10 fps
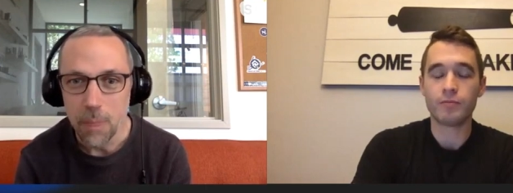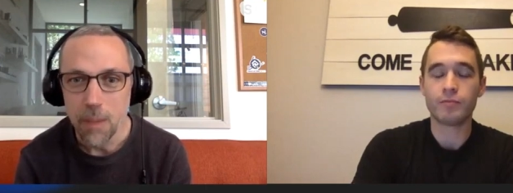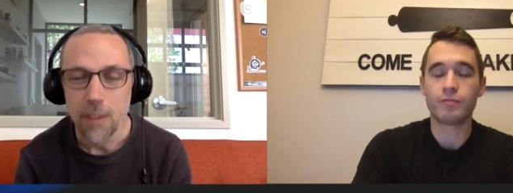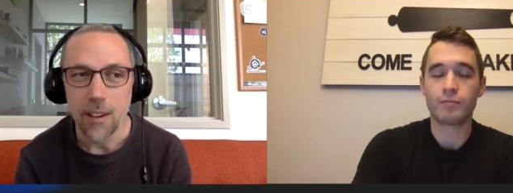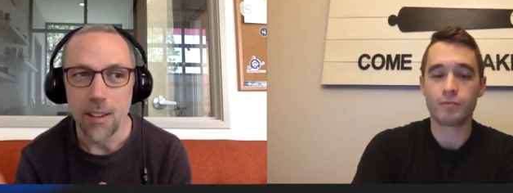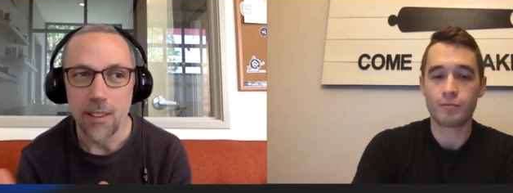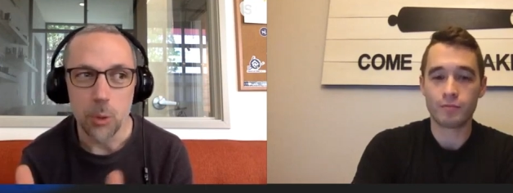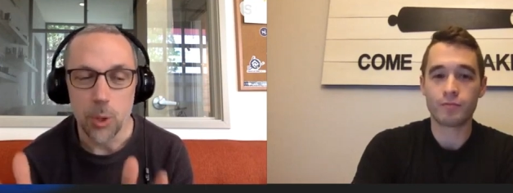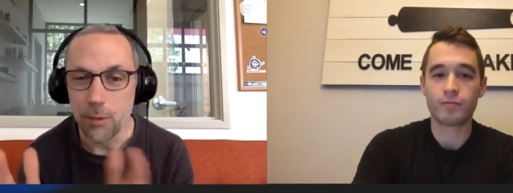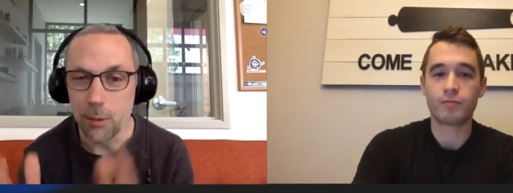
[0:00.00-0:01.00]
Speaker 1: right? Mm-hmm.
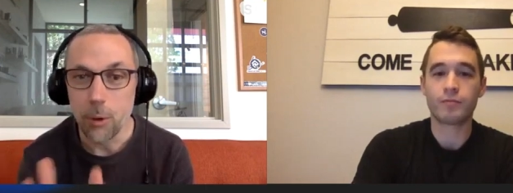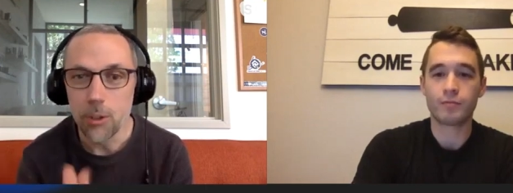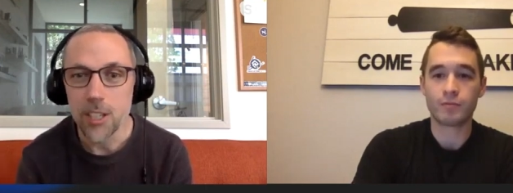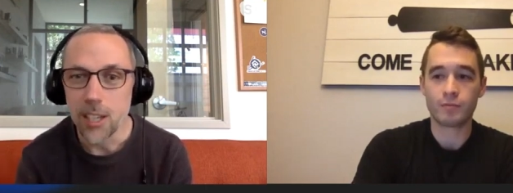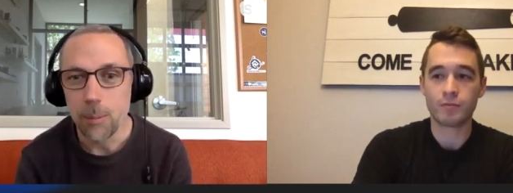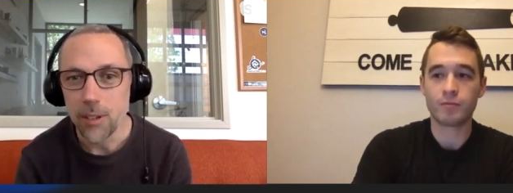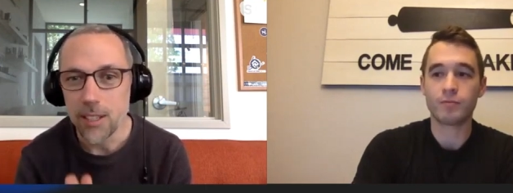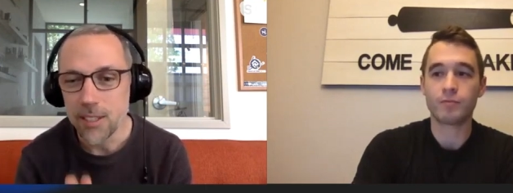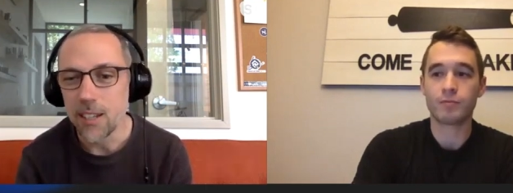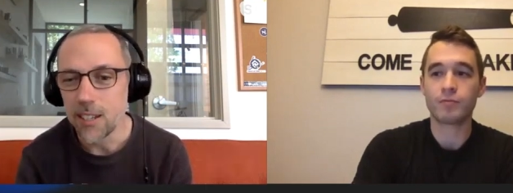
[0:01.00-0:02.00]
And then once you have the
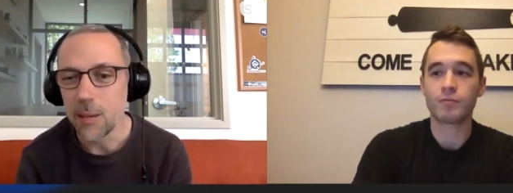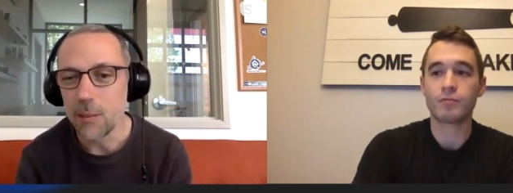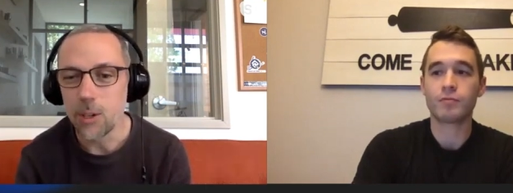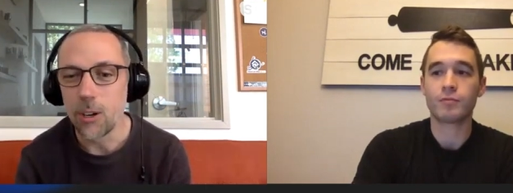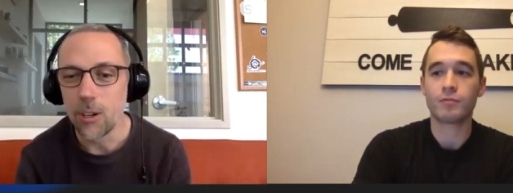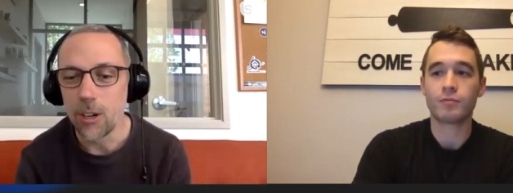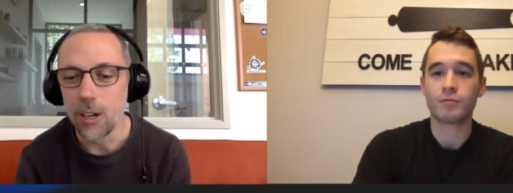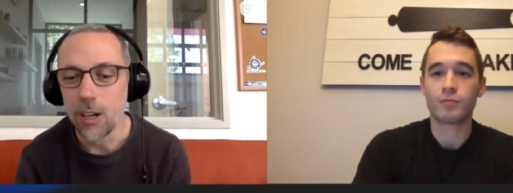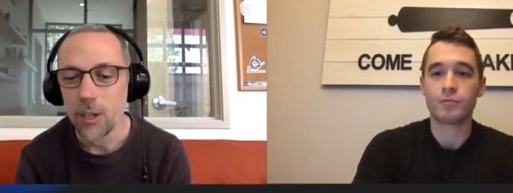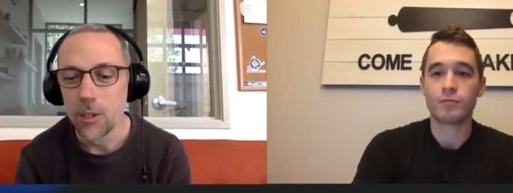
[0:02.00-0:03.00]
prototype, it's 10 times
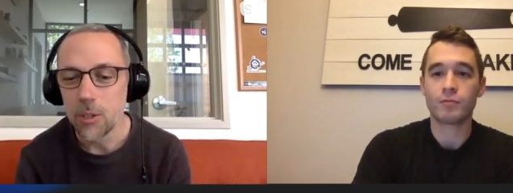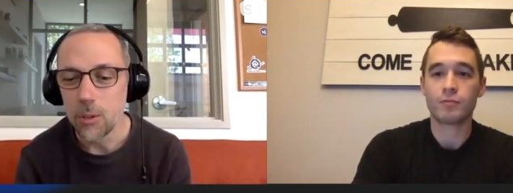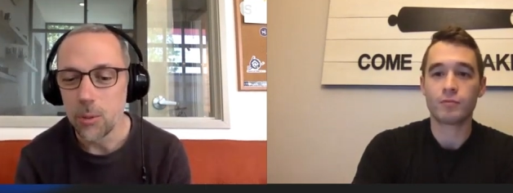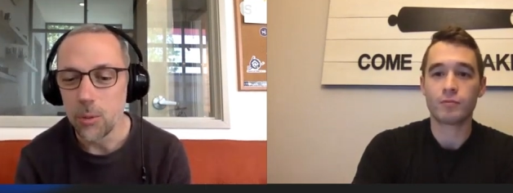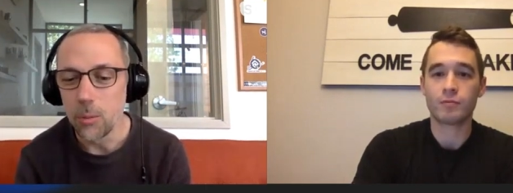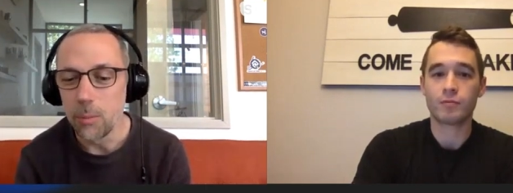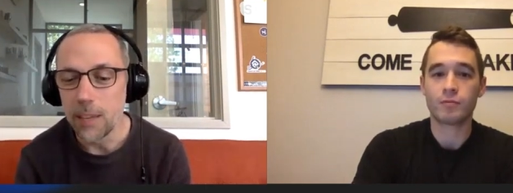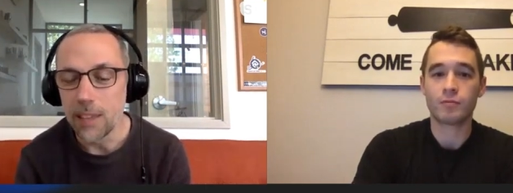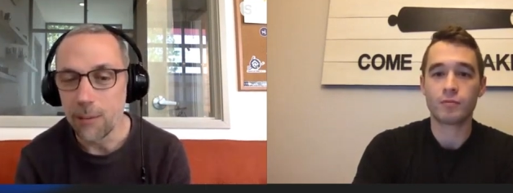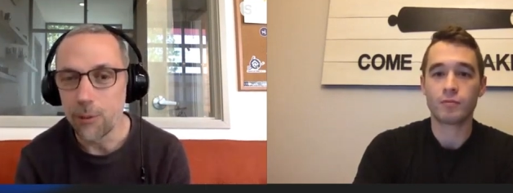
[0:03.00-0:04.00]
harder
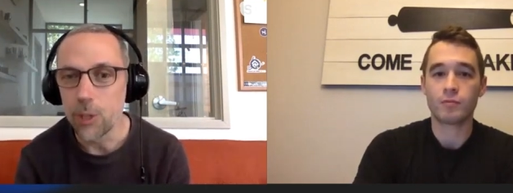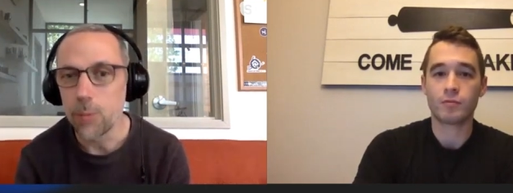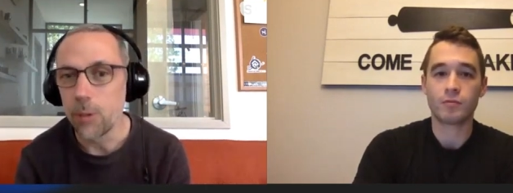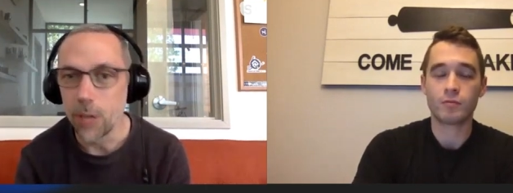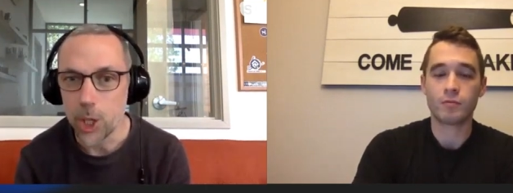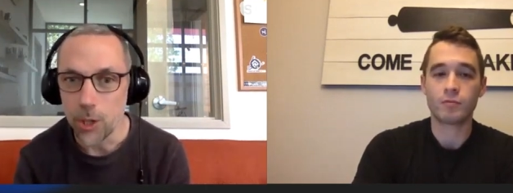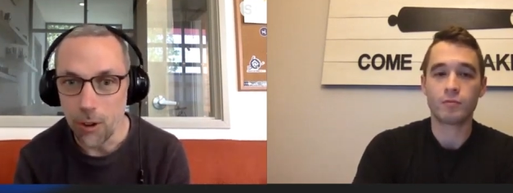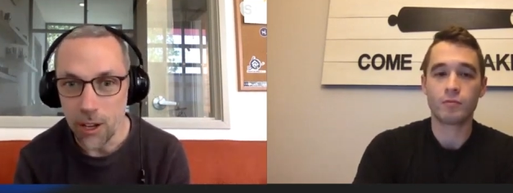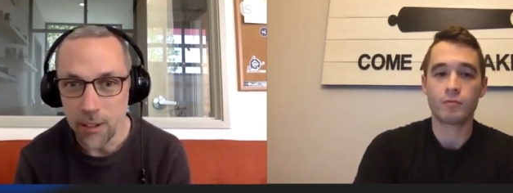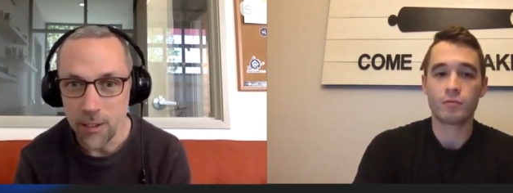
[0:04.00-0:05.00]
to make that first
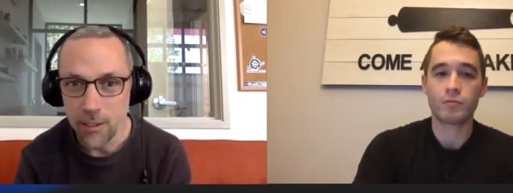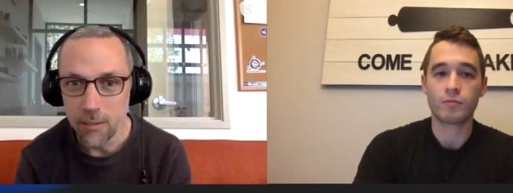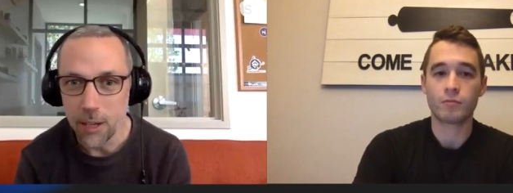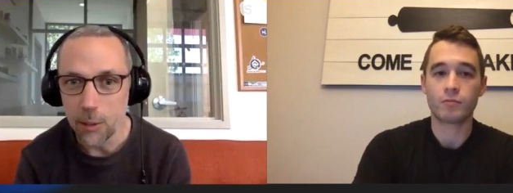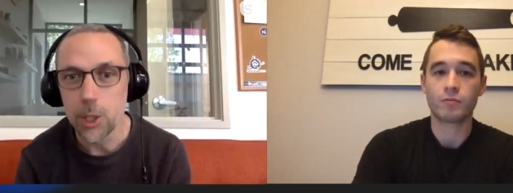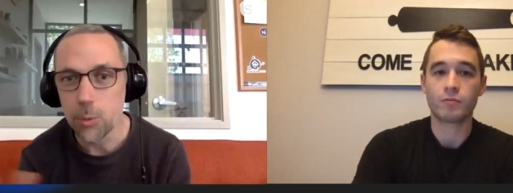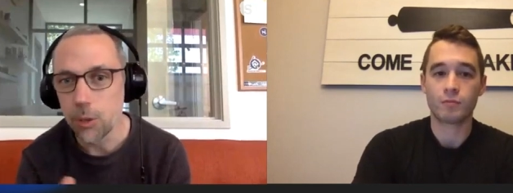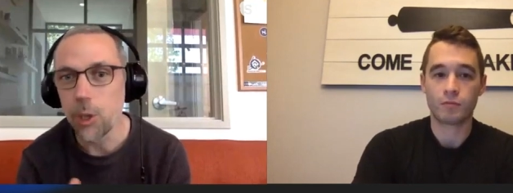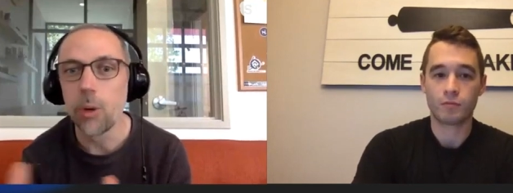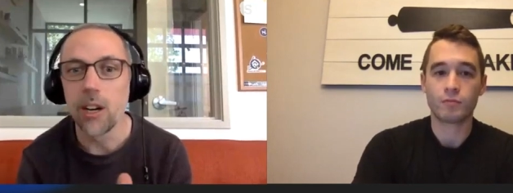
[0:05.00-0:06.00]
production run,
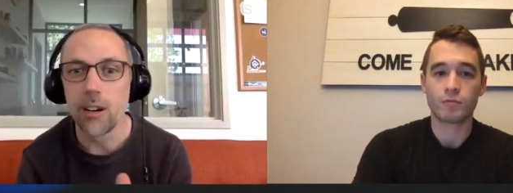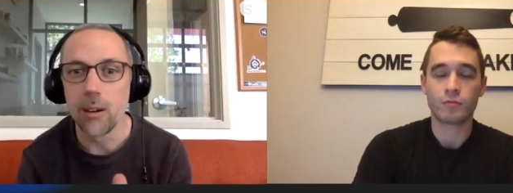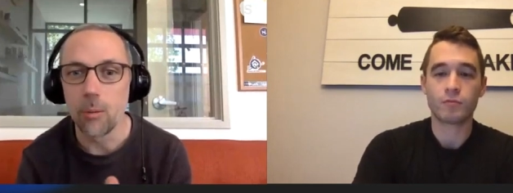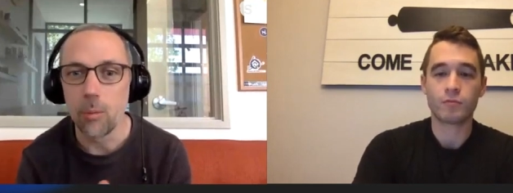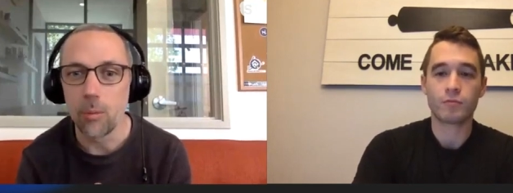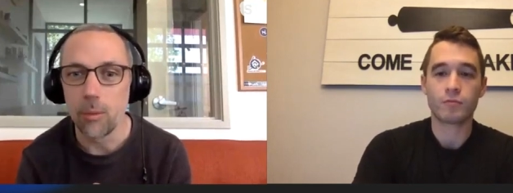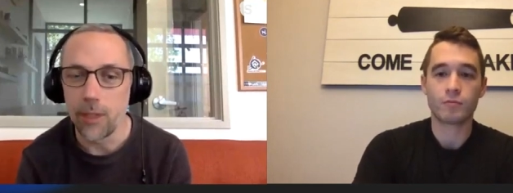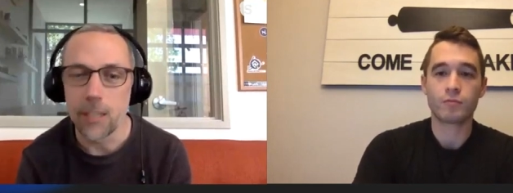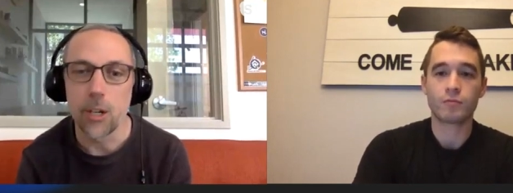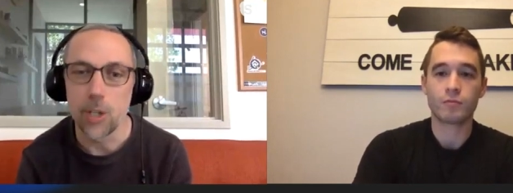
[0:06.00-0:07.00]
right? Which is really where
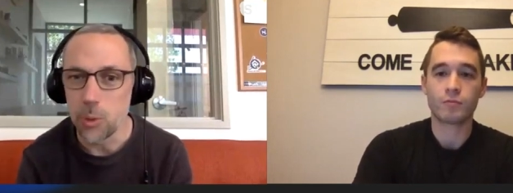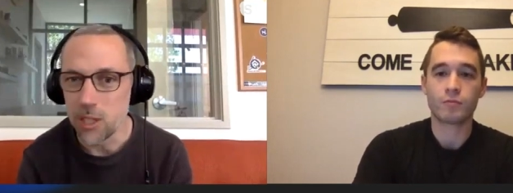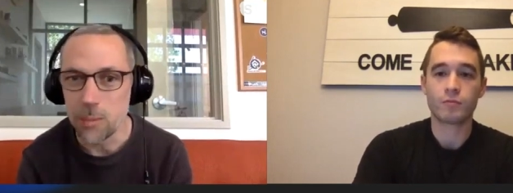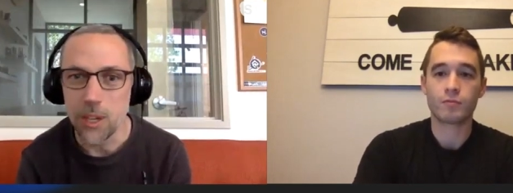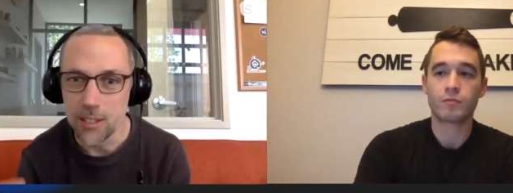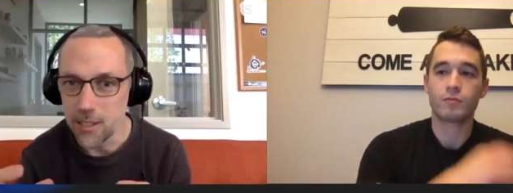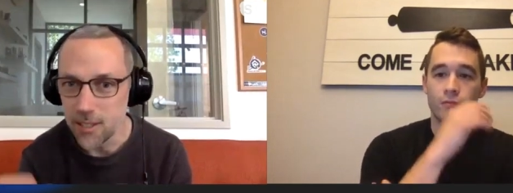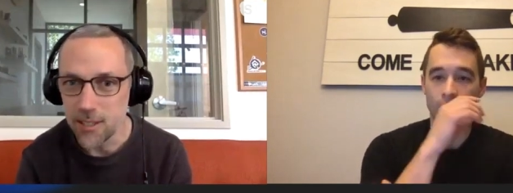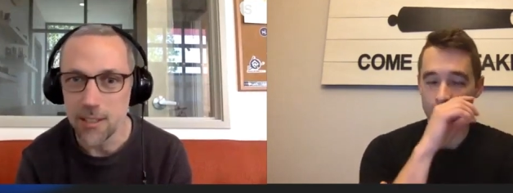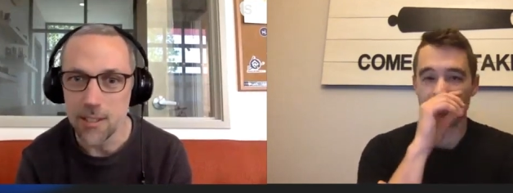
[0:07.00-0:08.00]
that's our sweet
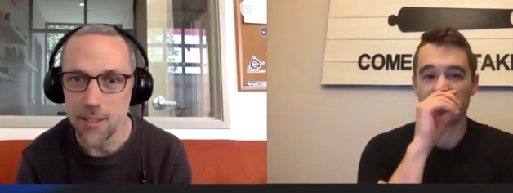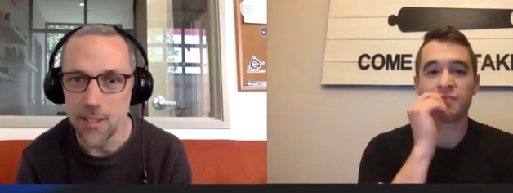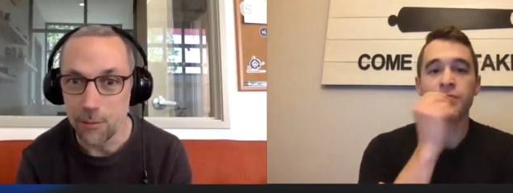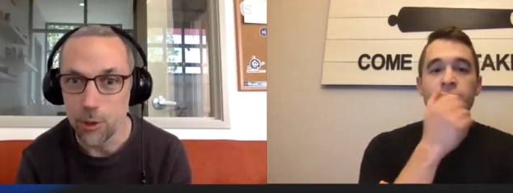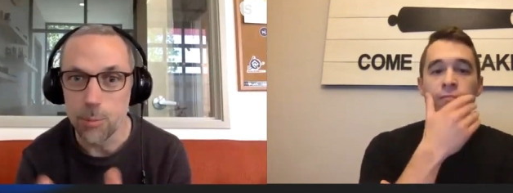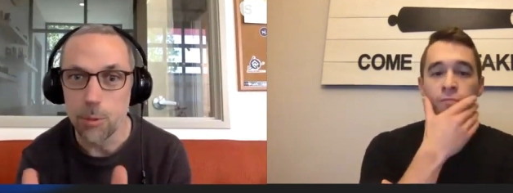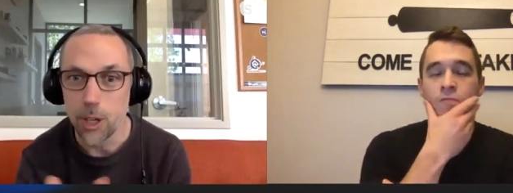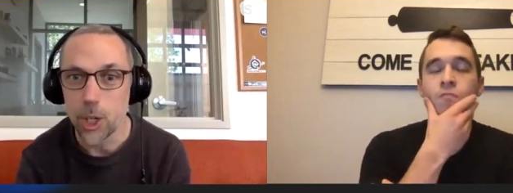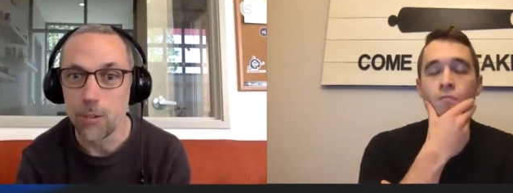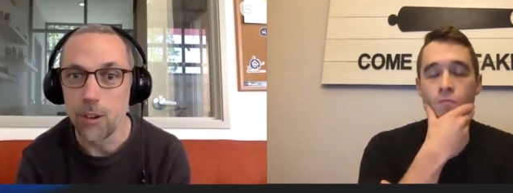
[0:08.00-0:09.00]
spot is
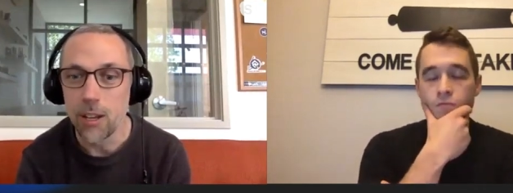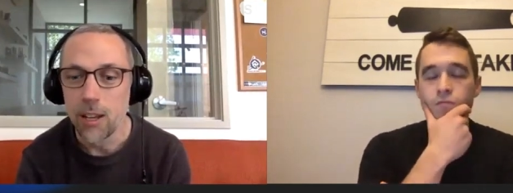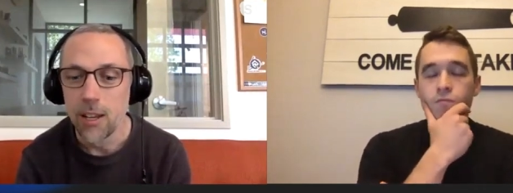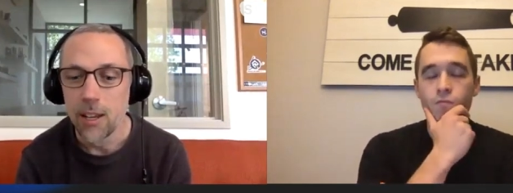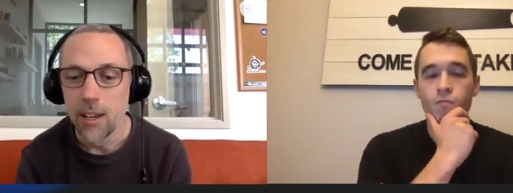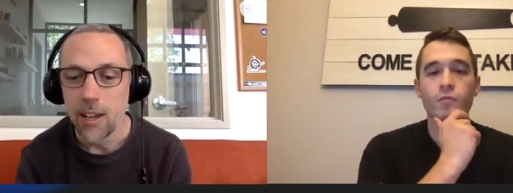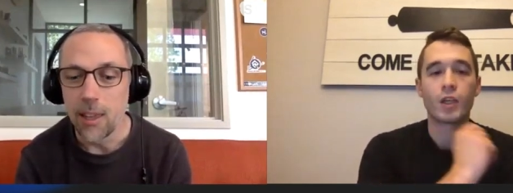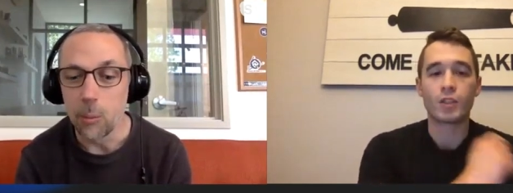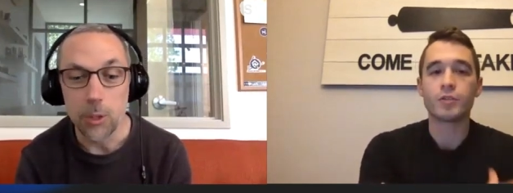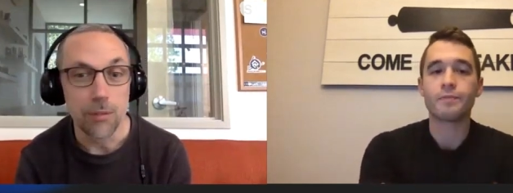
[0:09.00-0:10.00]
that first production run.
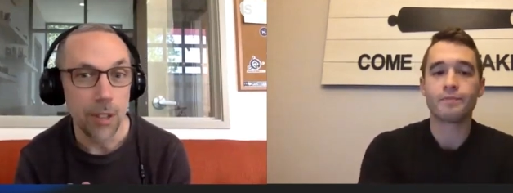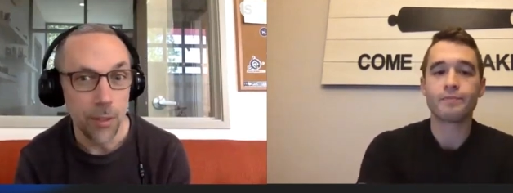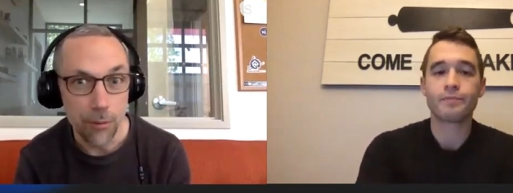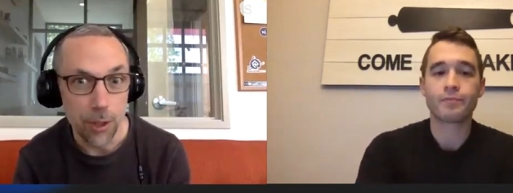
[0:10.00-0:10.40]
And then